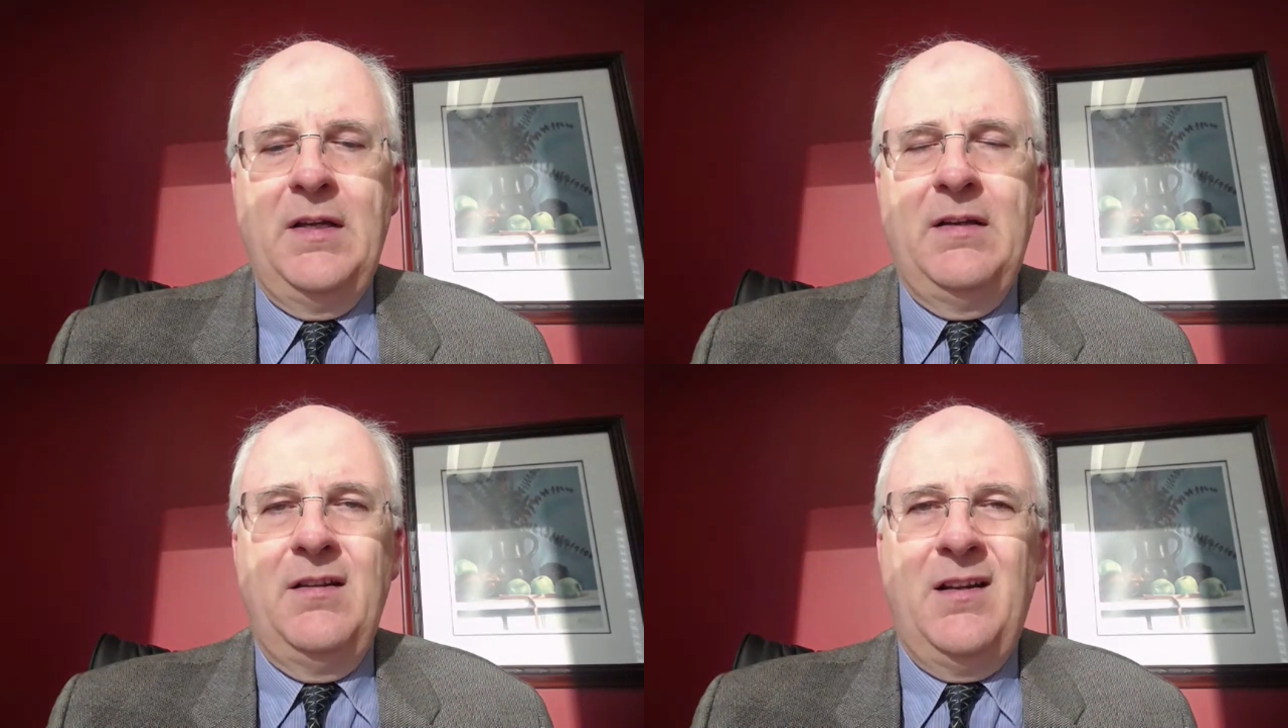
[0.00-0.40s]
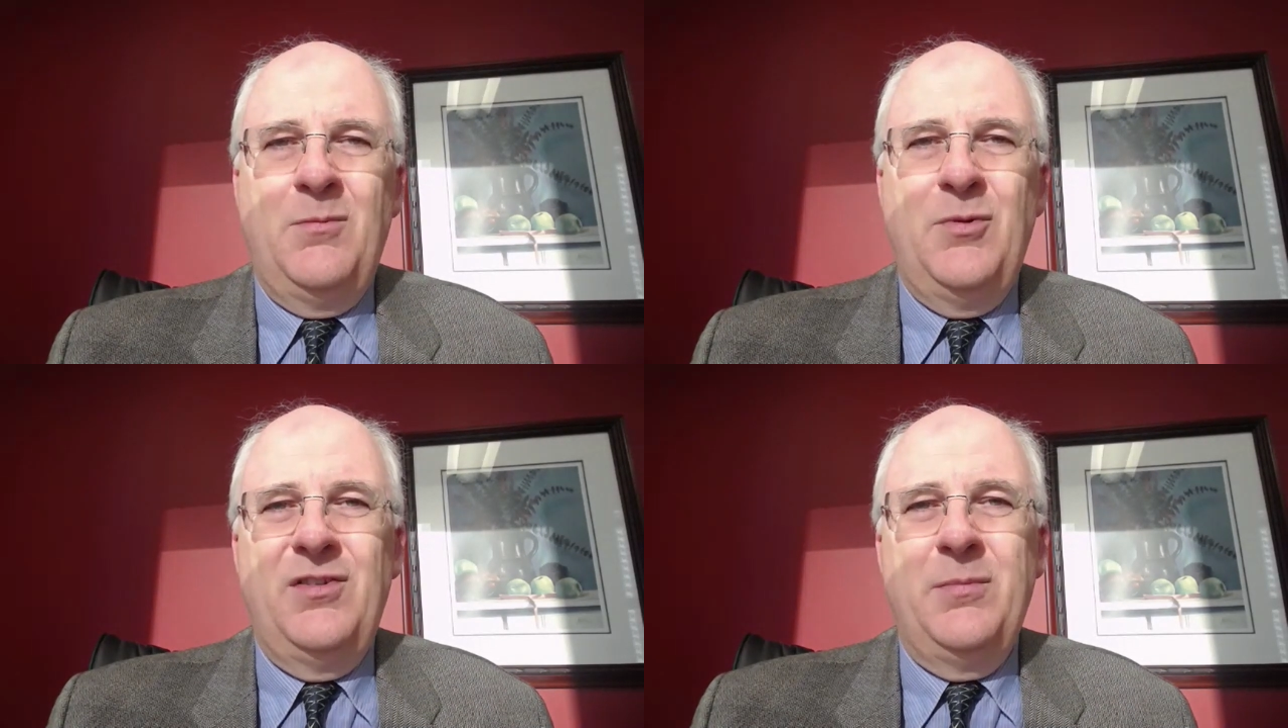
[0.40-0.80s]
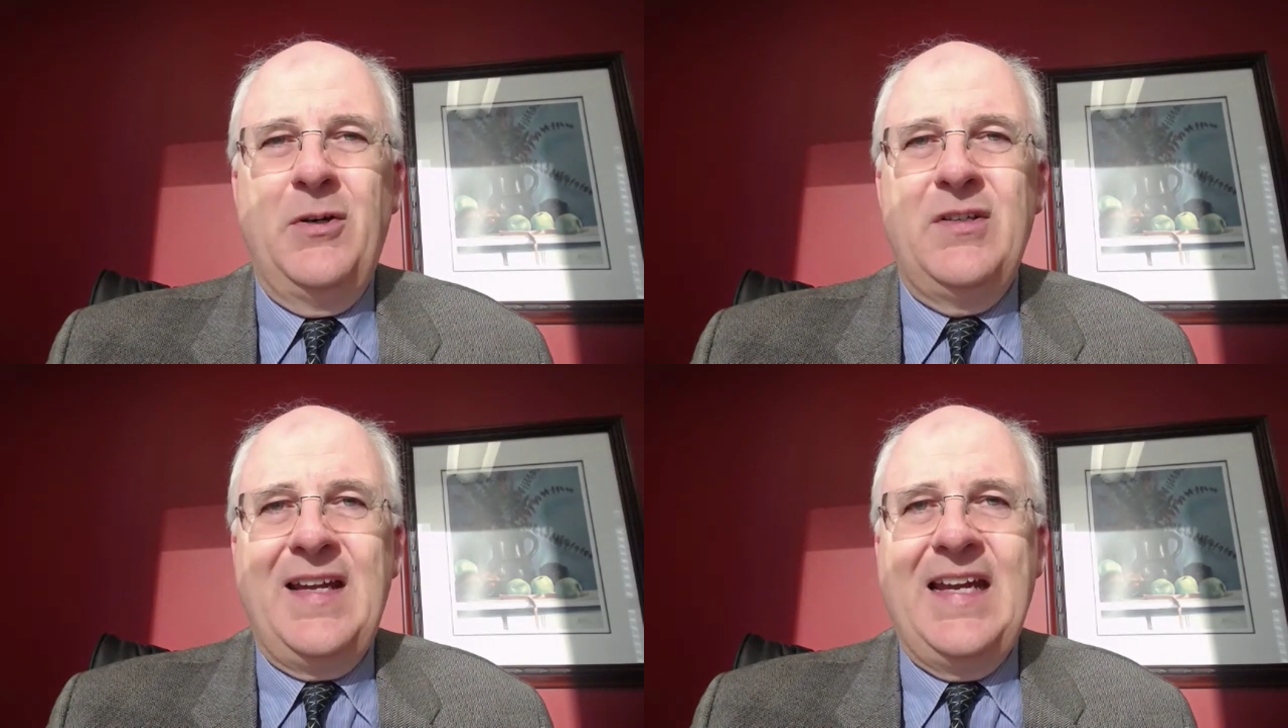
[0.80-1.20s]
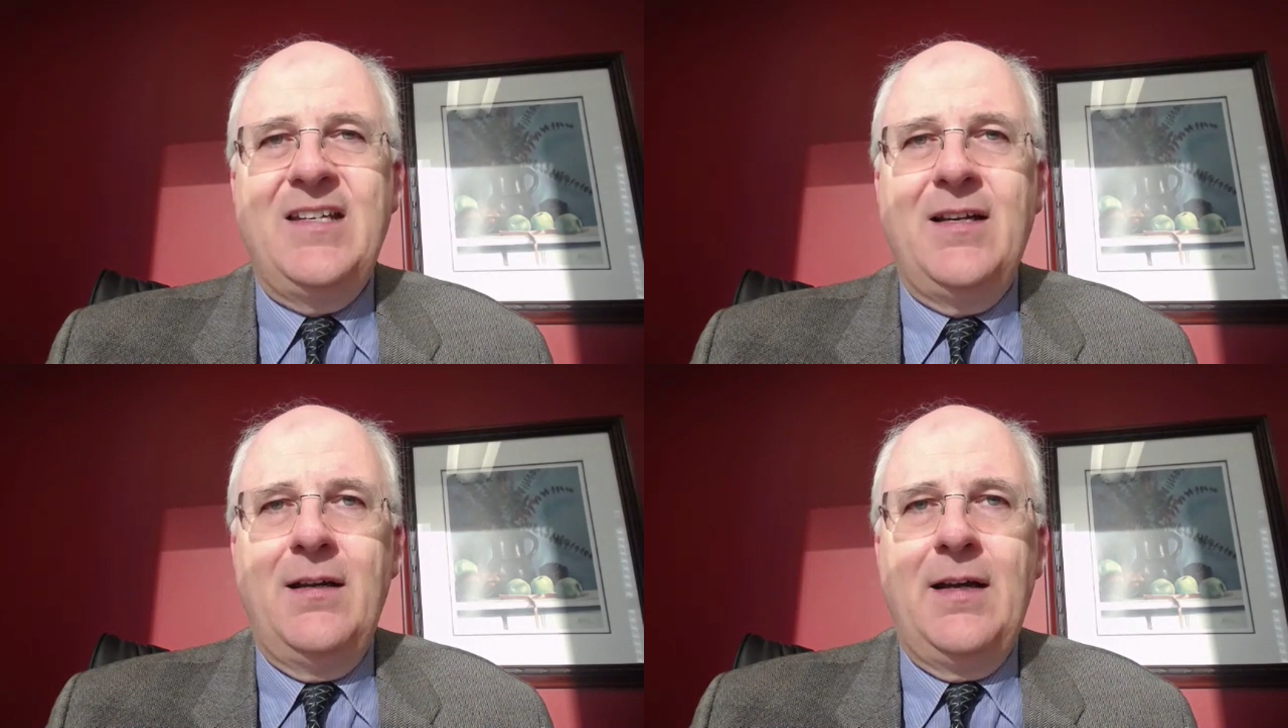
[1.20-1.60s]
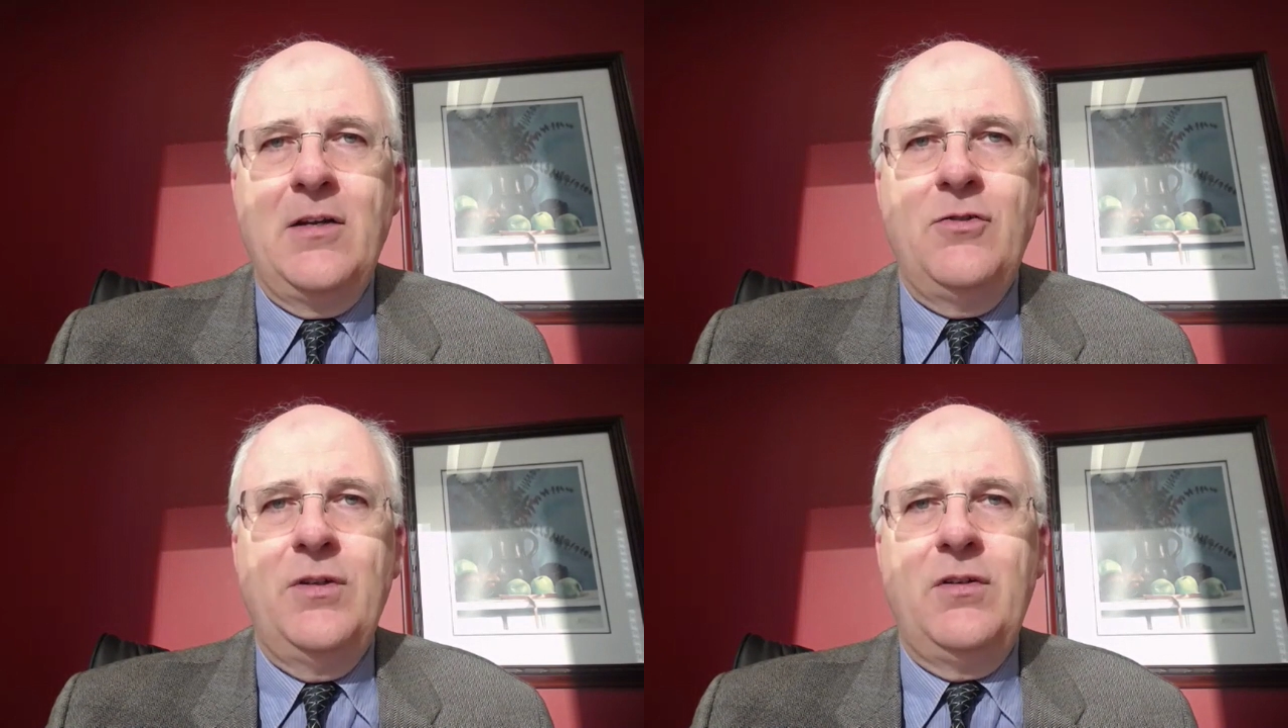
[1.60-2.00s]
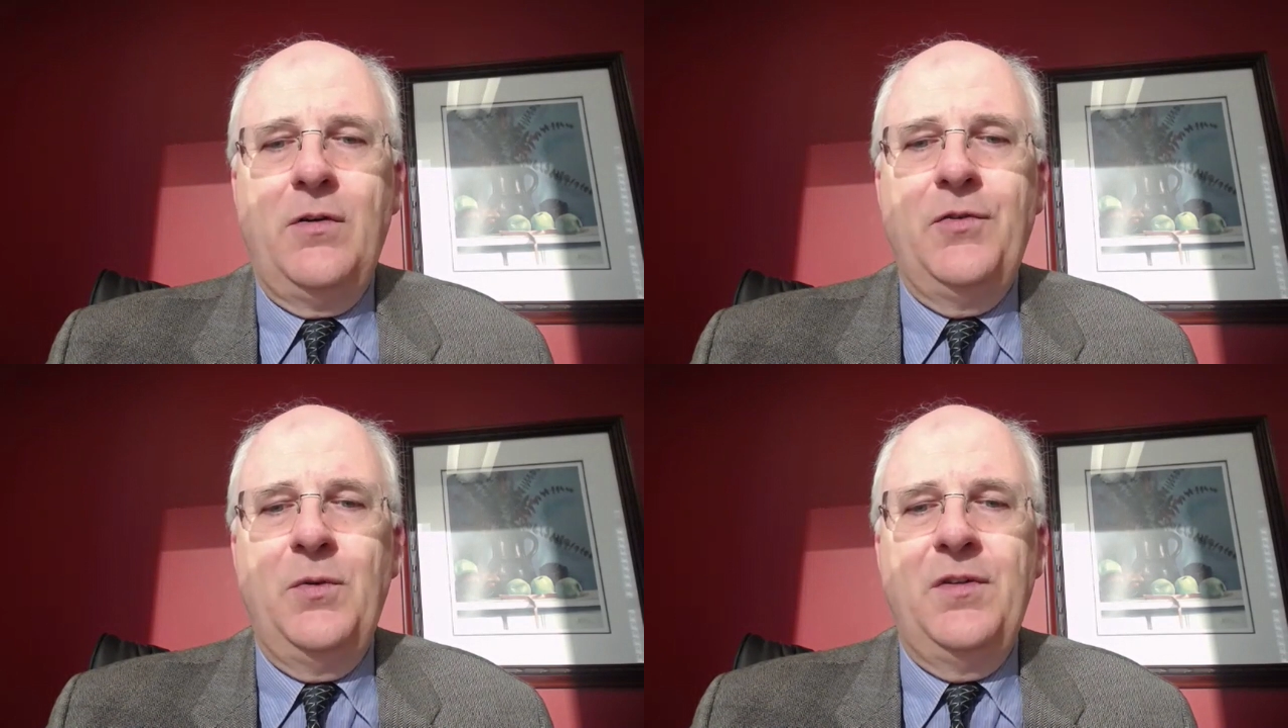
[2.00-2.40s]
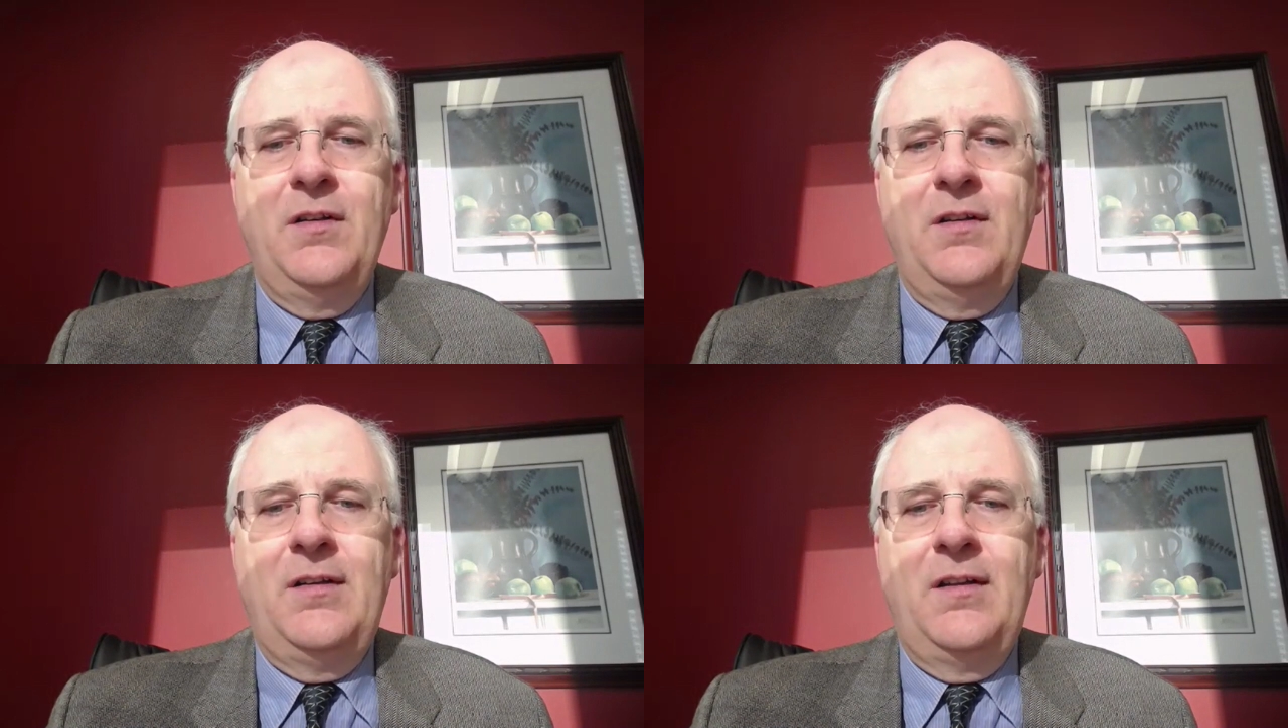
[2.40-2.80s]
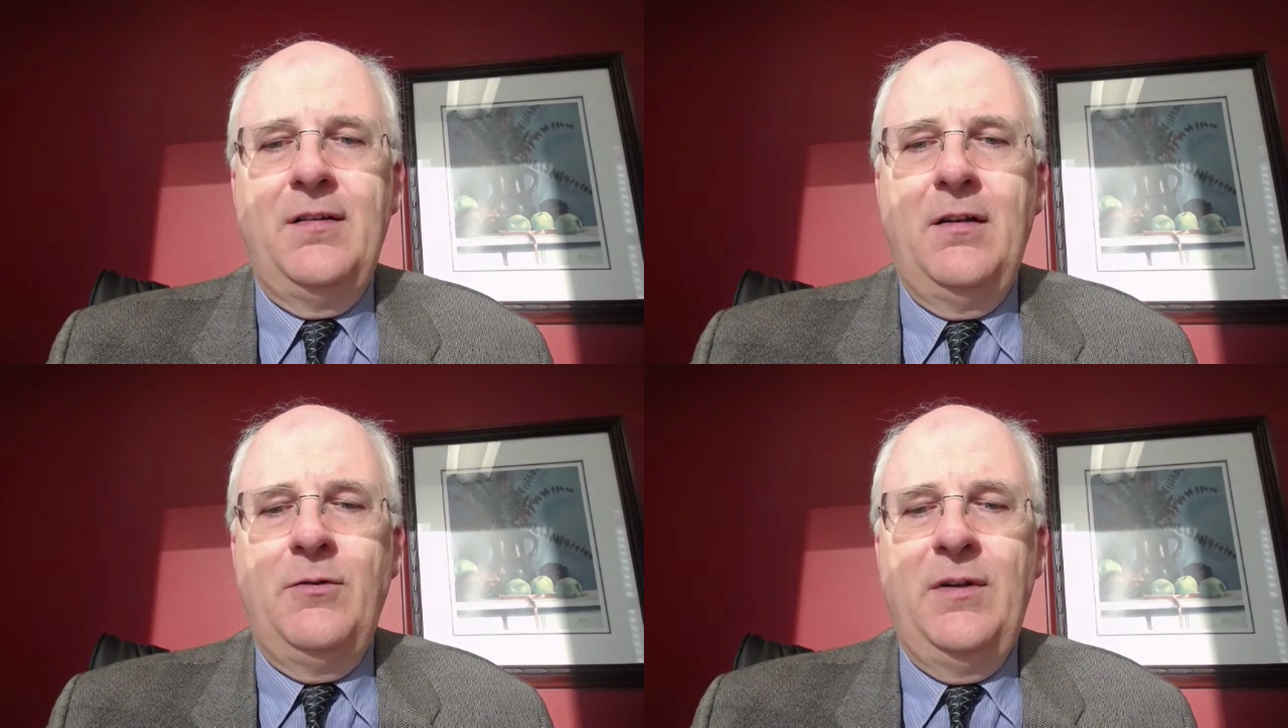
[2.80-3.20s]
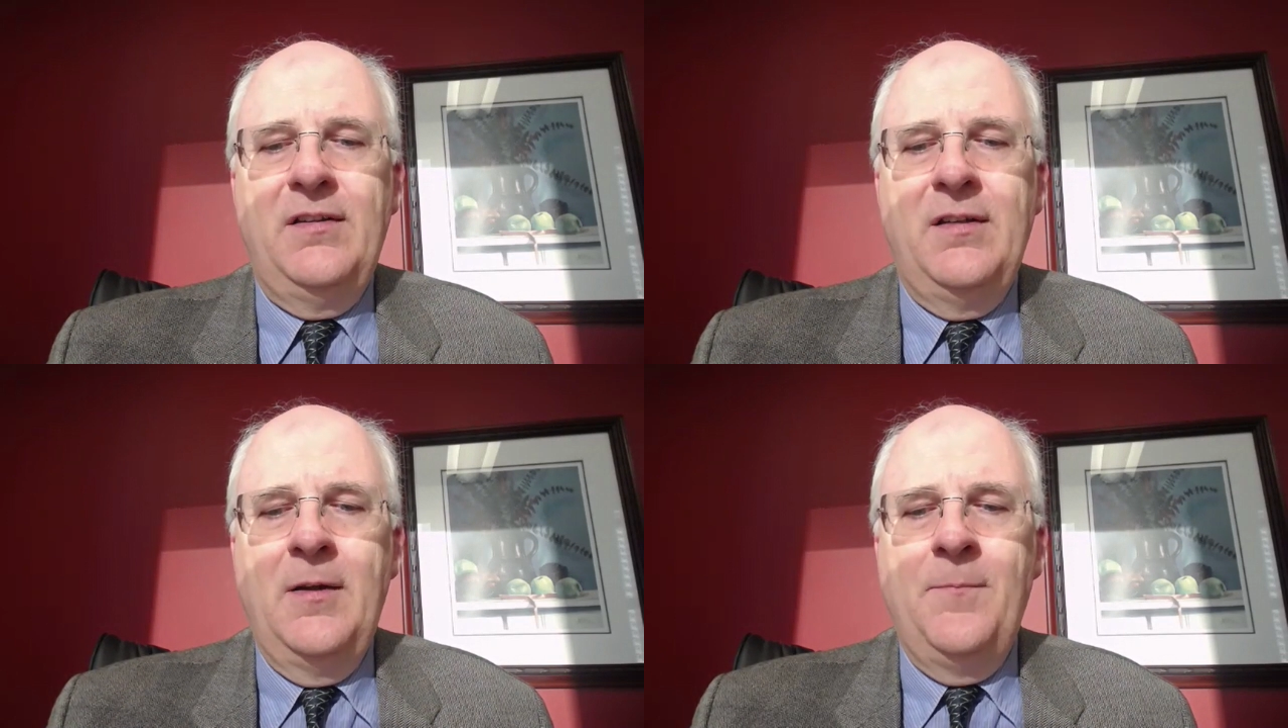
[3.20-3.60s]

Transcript: and the number is about 800 of those distilleries,